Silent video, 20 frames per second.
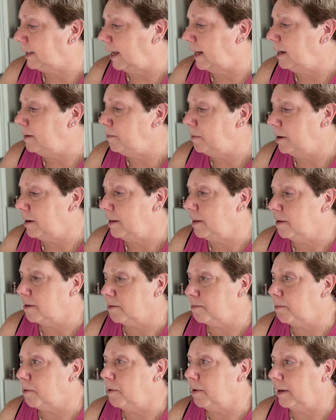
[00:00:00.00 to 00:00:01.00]
anybody that's
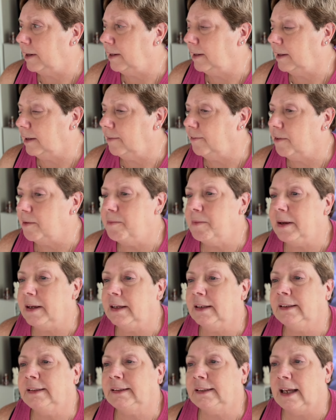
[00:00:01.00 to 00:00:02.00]
bought anything from me
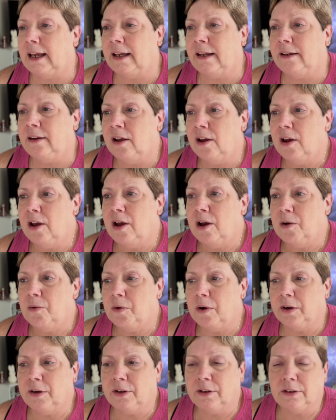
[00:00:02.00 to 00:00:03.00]
has said
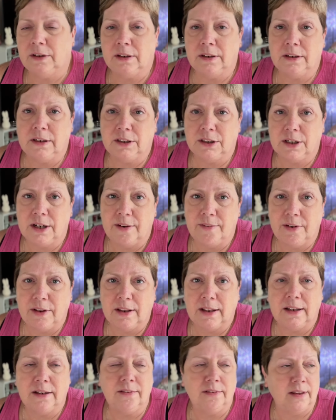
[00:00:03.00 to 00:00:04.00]
what good condition
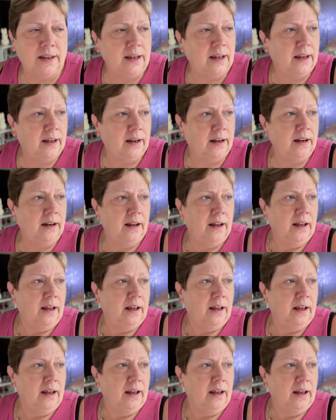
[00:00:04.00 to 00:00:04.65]
everything's in.